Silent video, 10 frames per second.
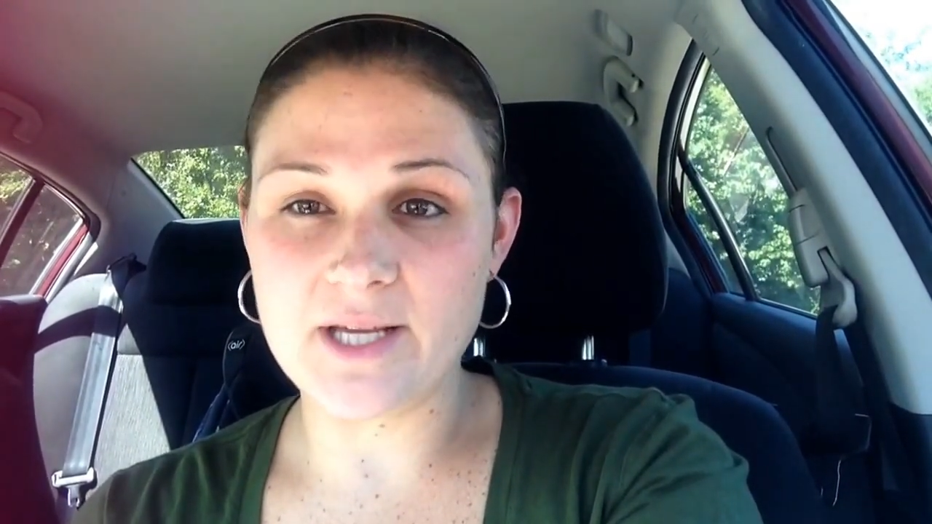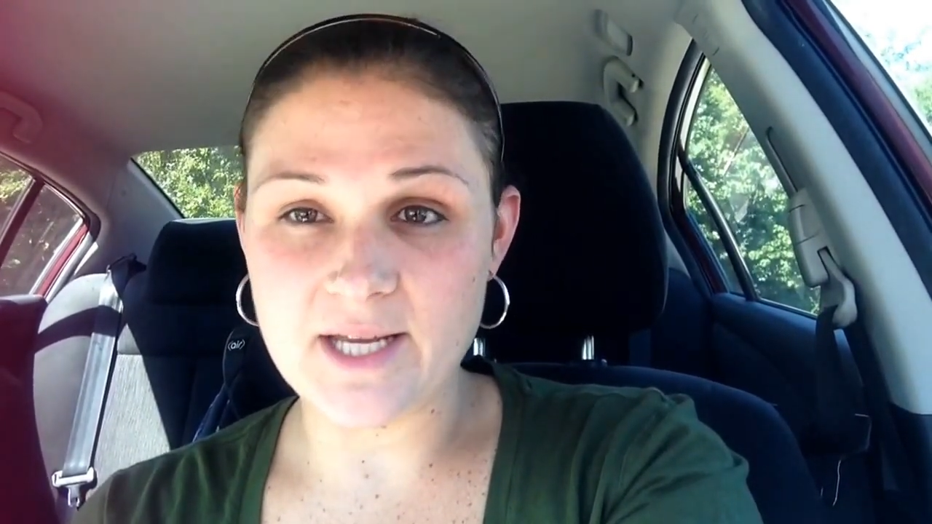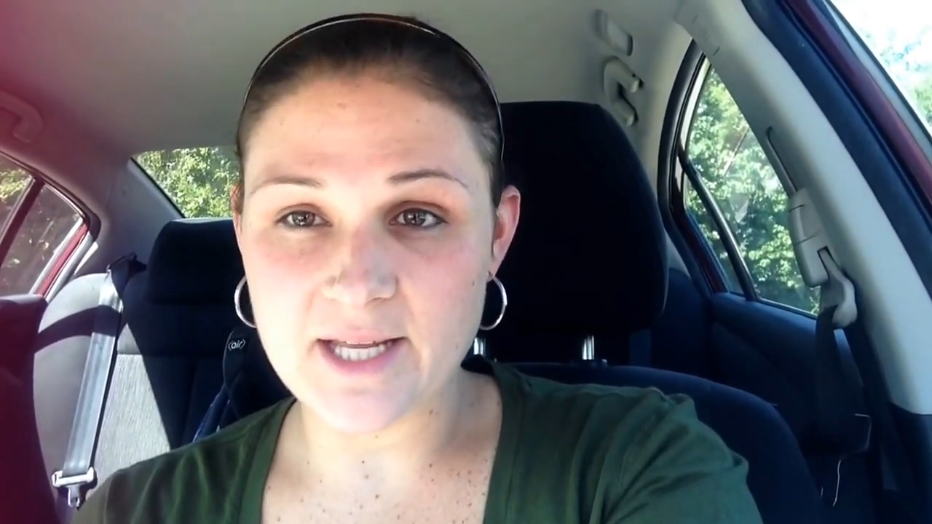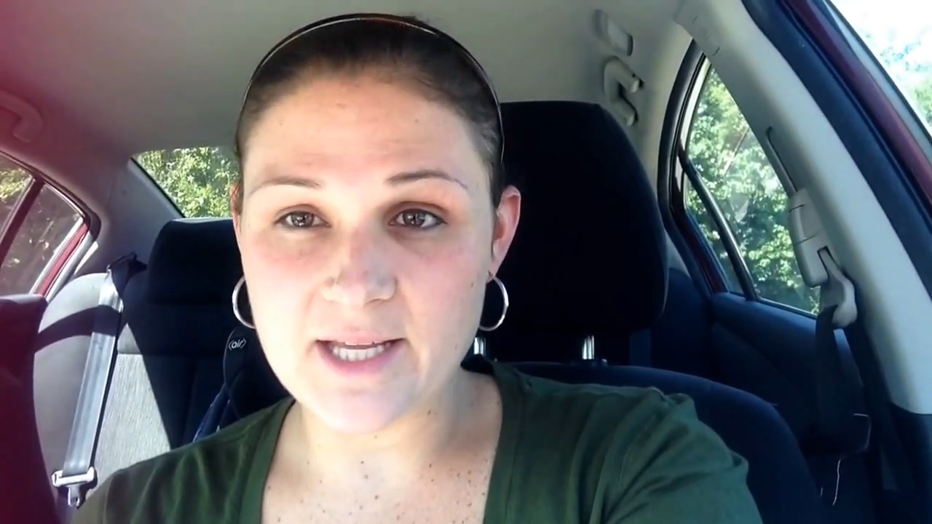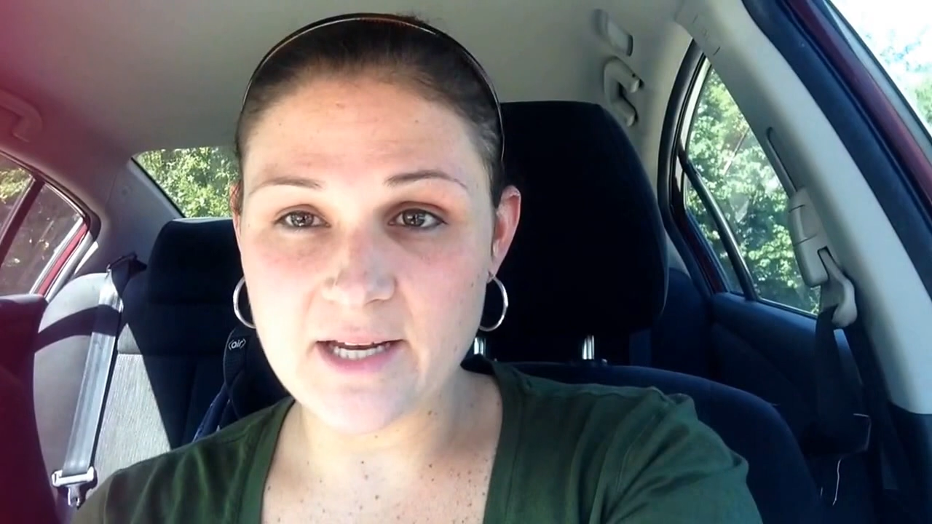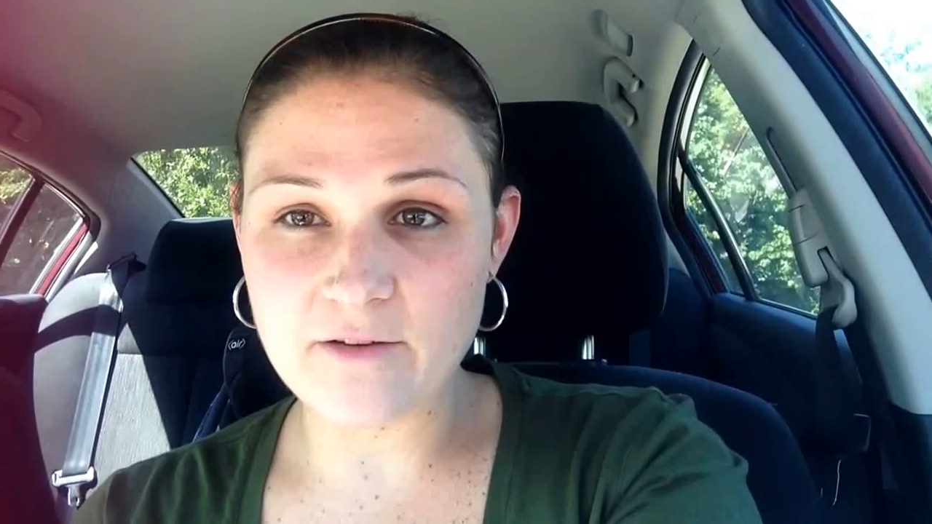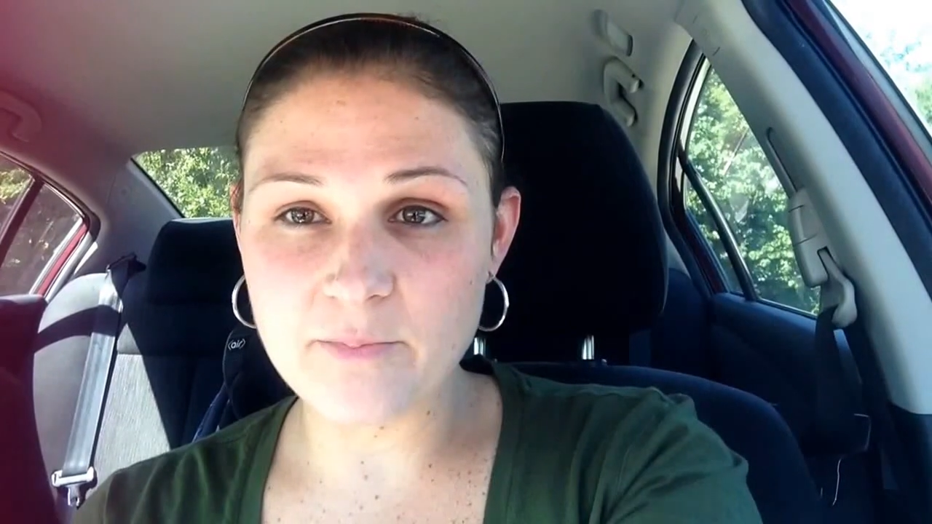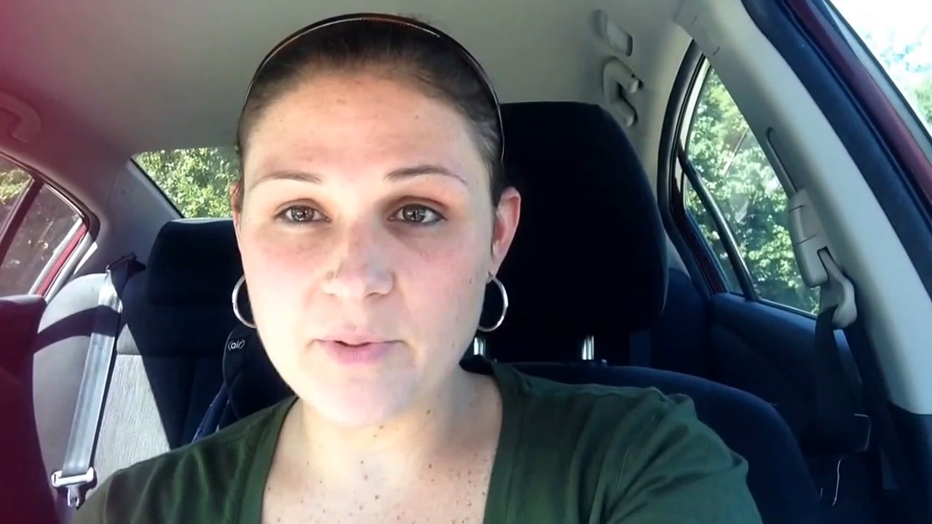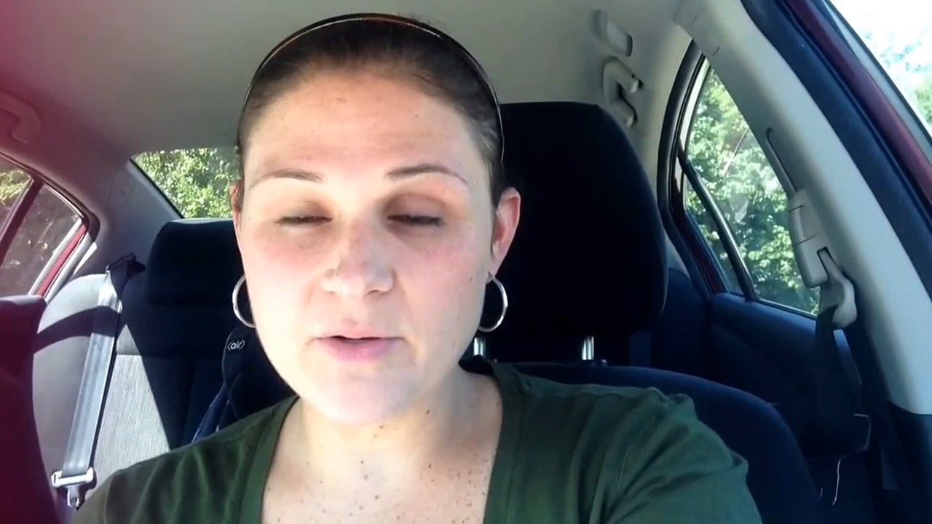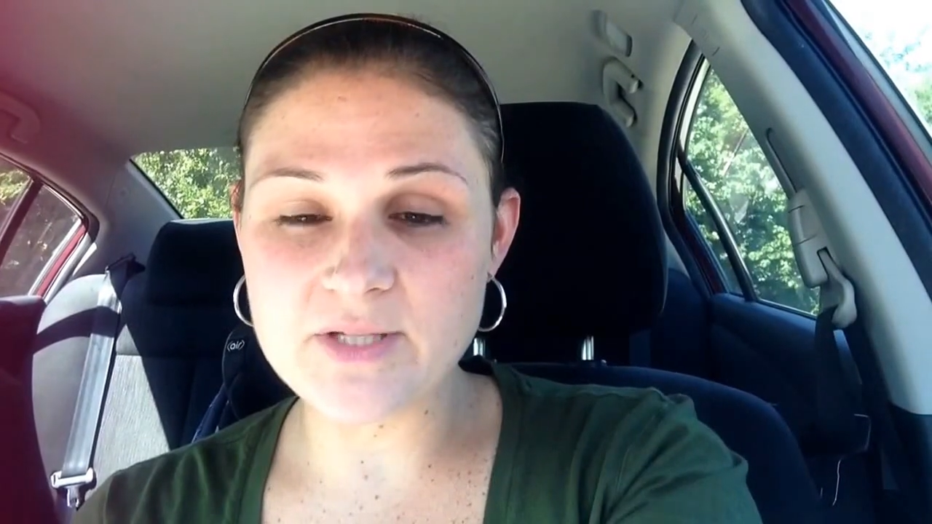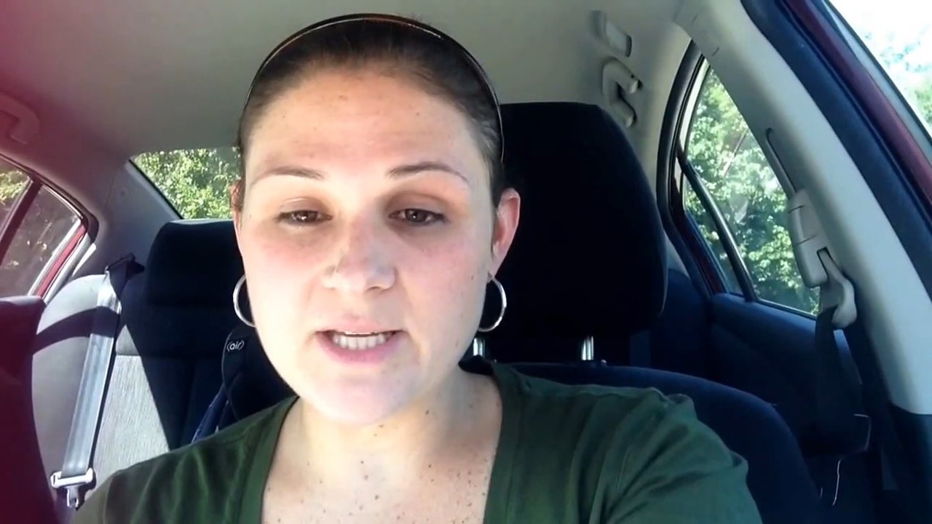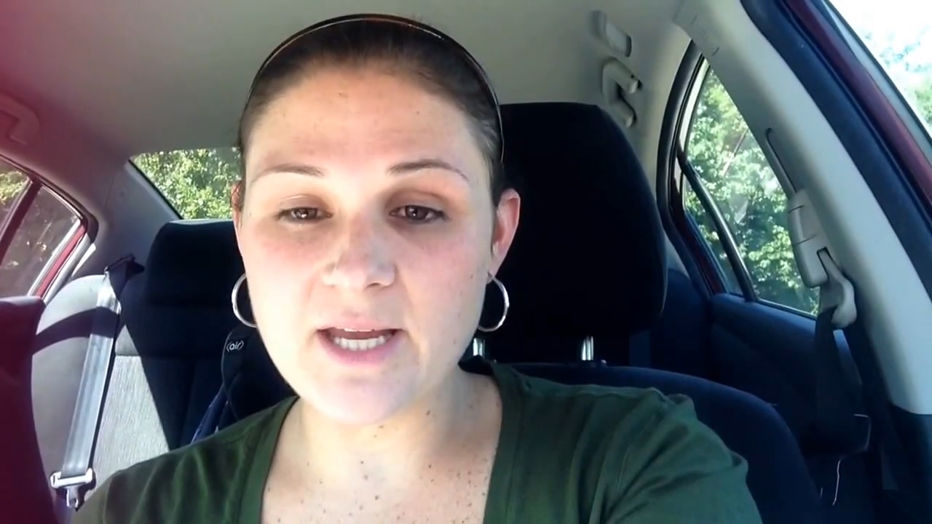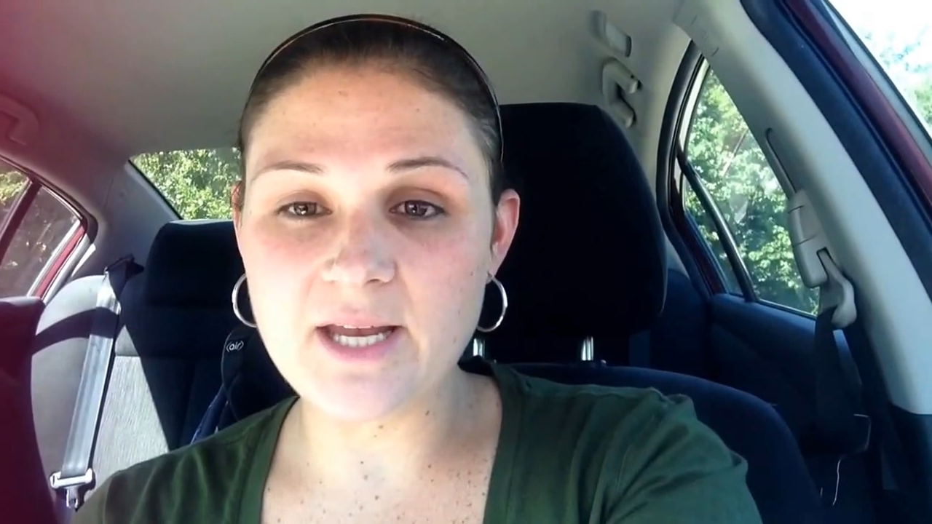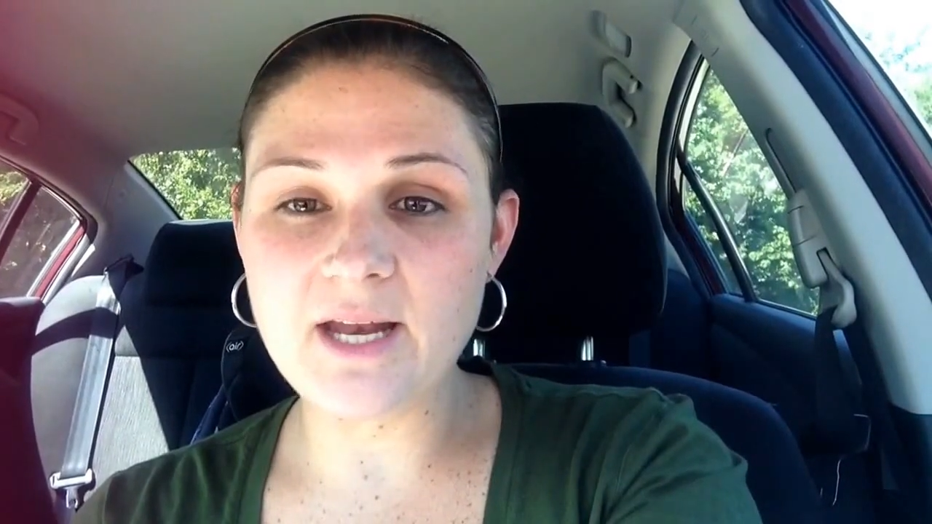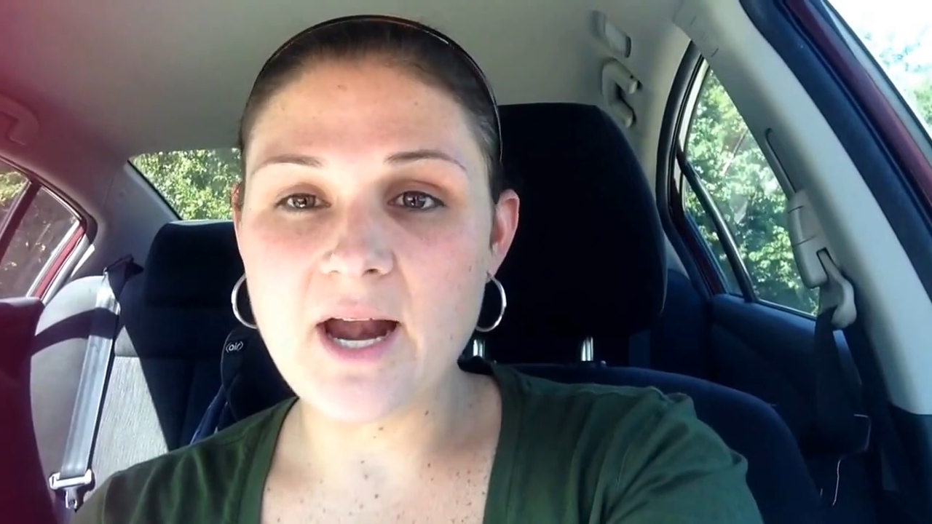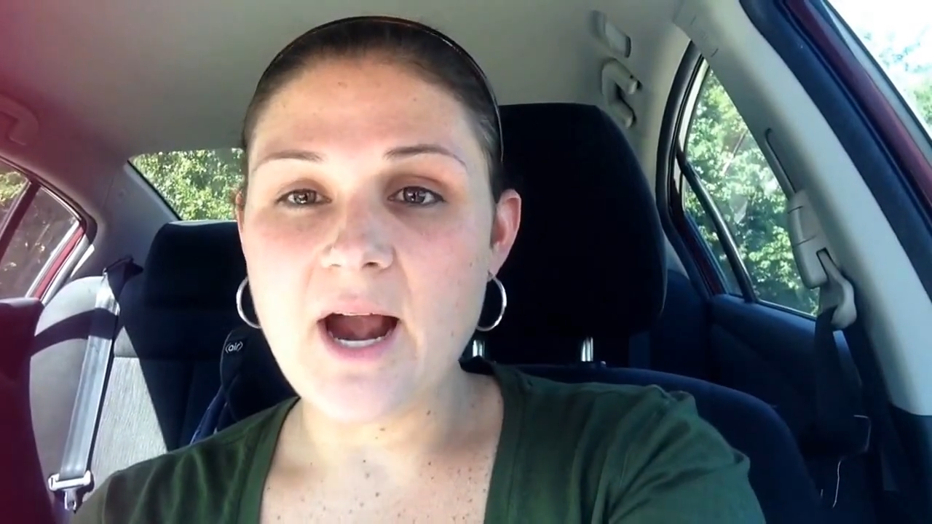getting enough protein.